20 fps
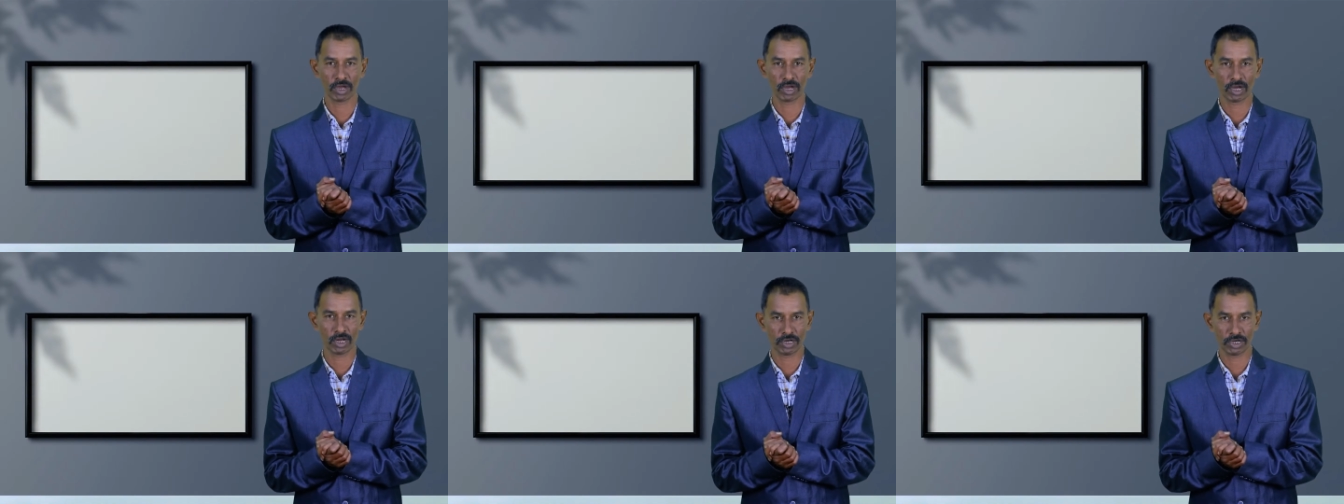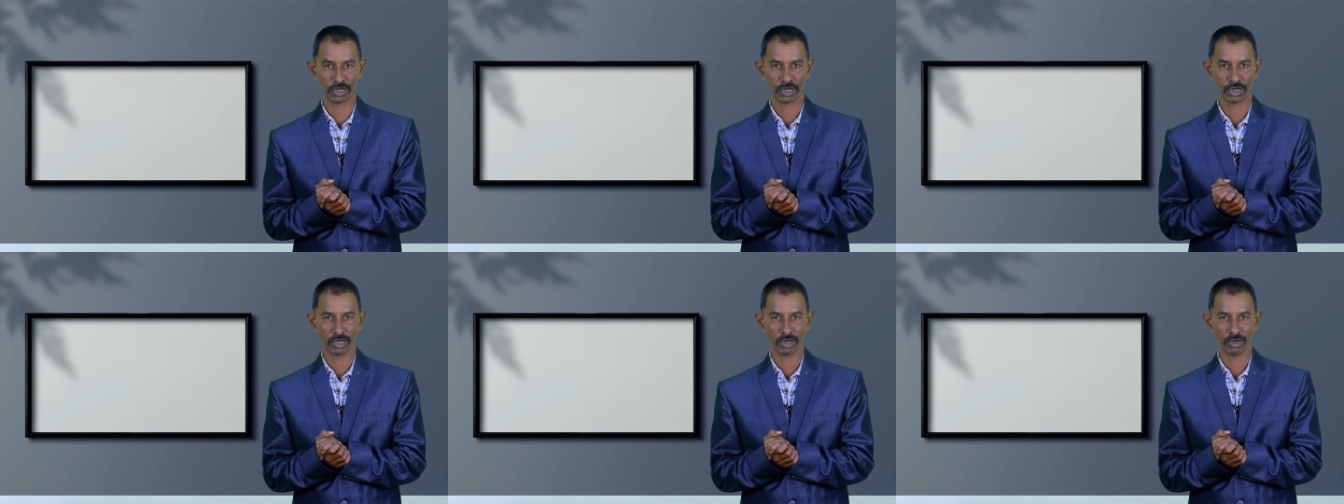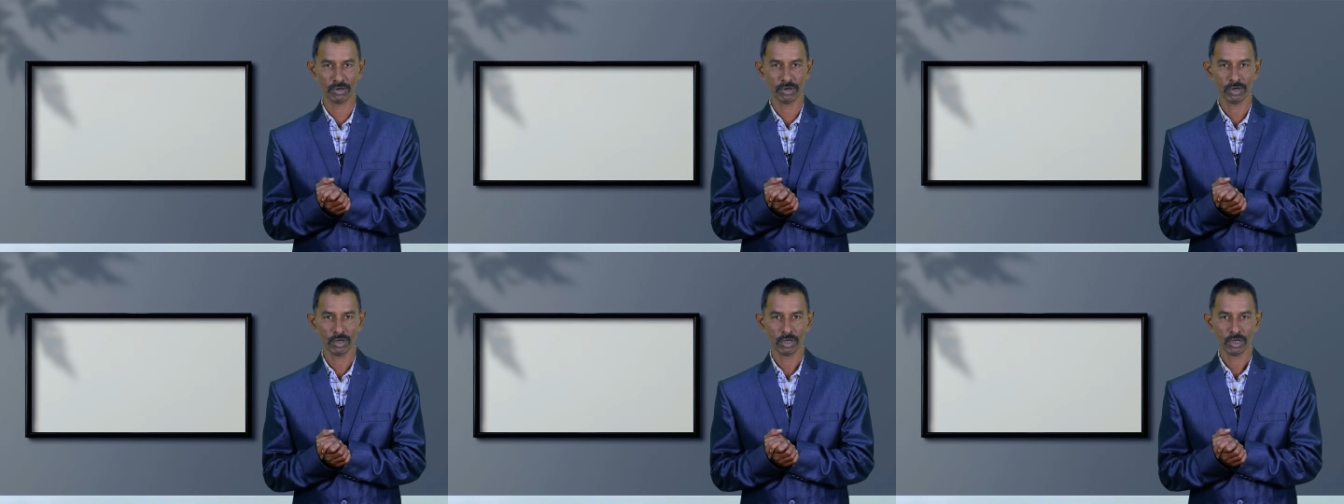
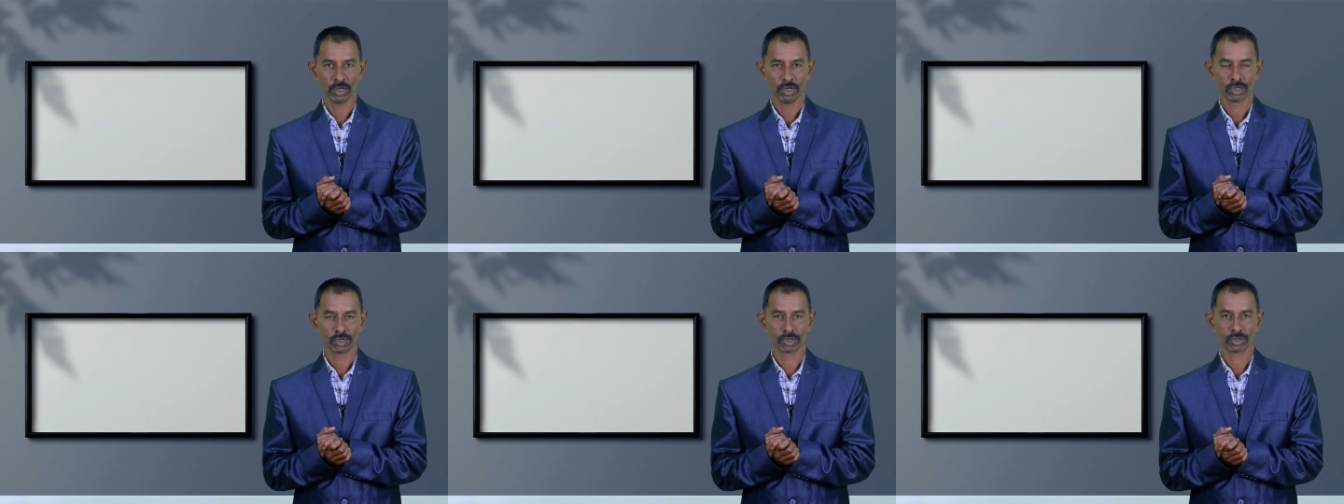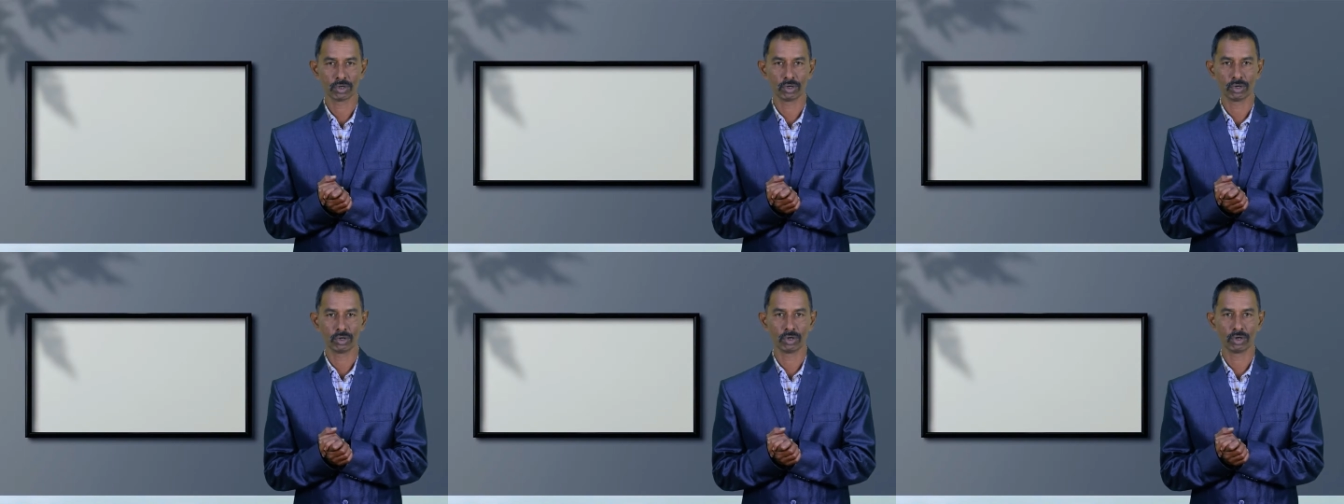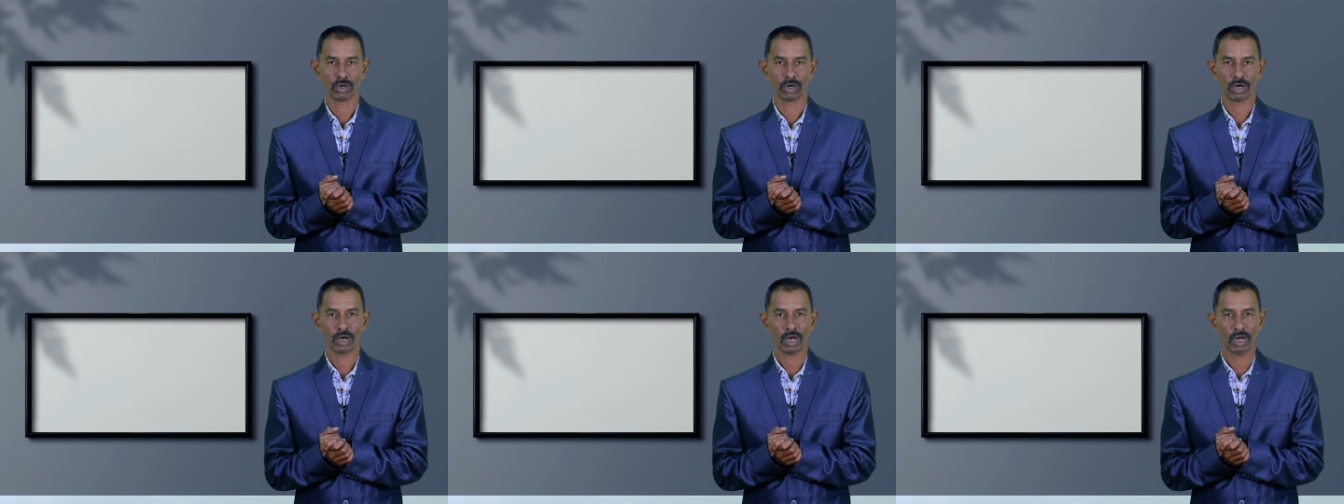continued.
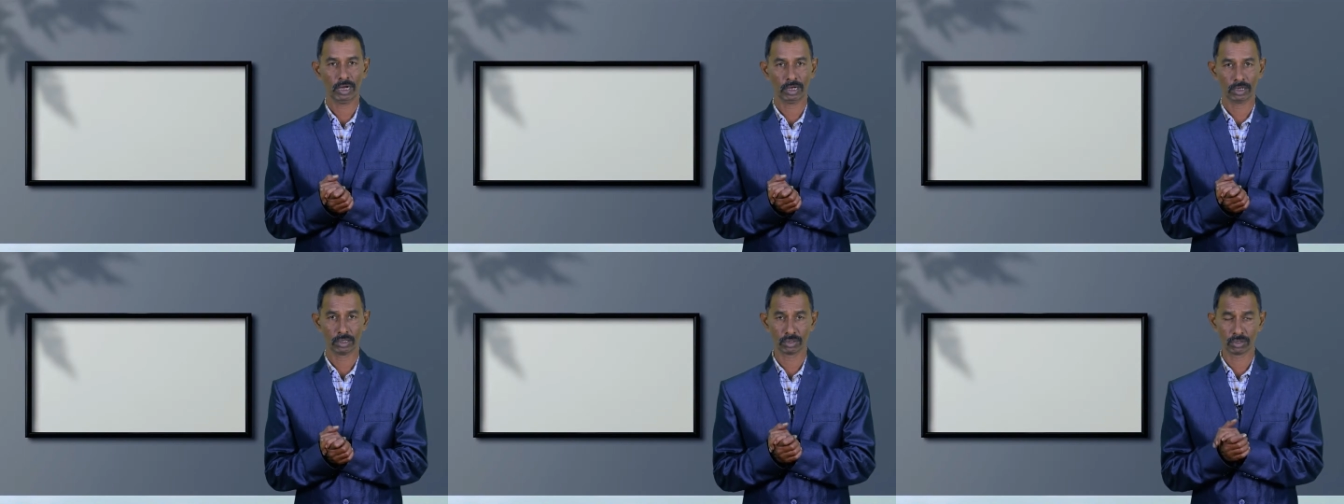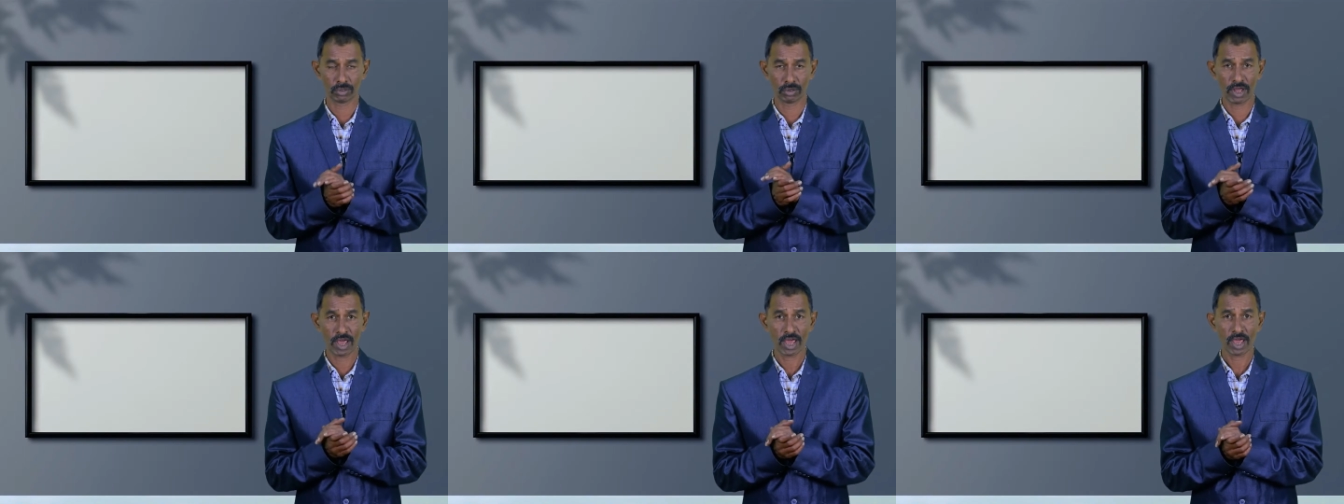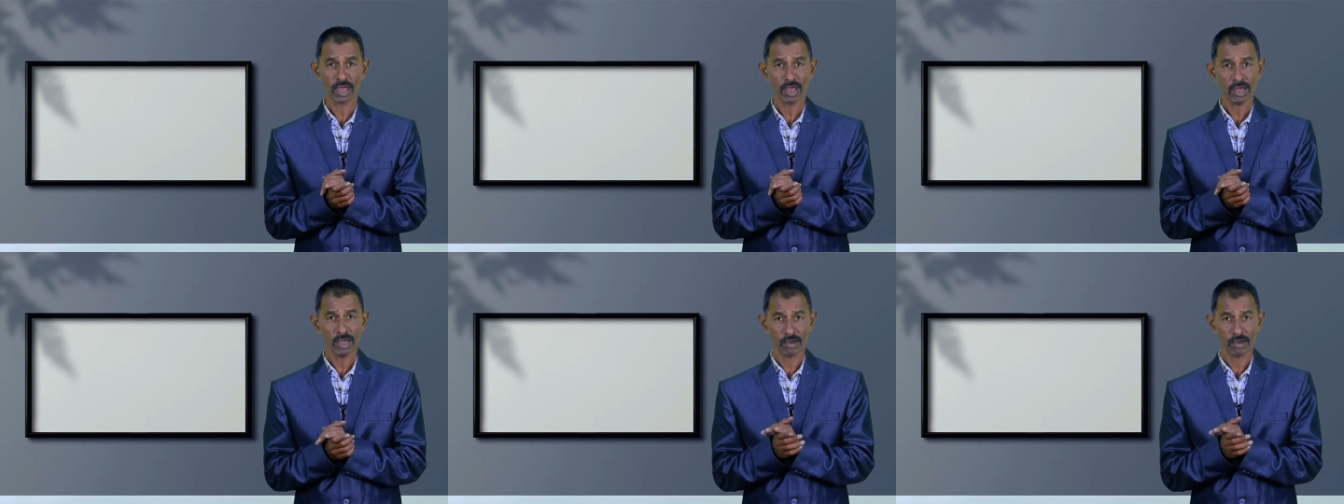So today,